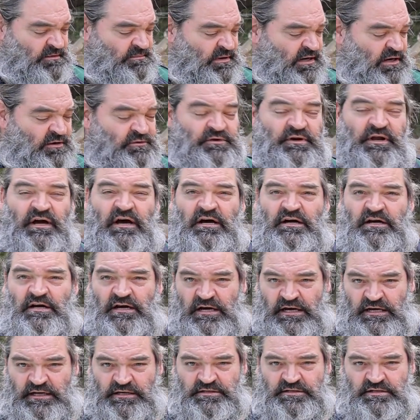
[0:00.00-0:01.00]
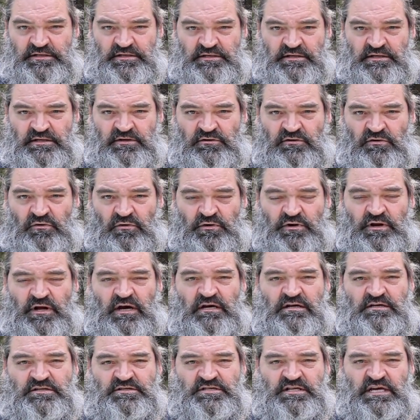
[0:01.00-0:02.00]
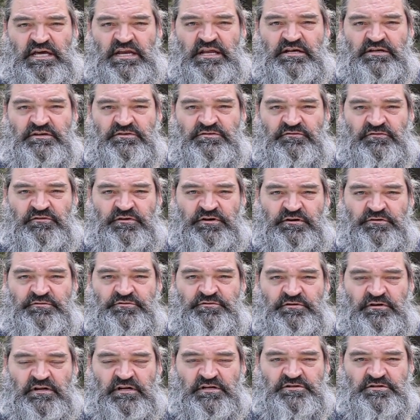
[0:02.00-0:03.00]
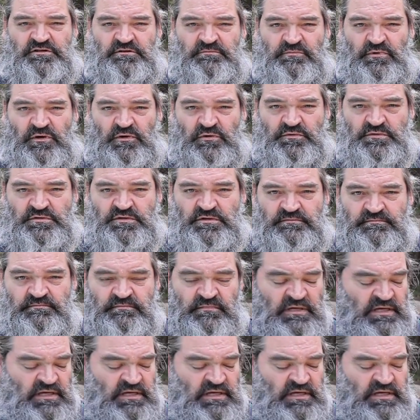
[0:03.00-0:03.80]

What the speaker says: about nock height or nock settings for your traditional bows.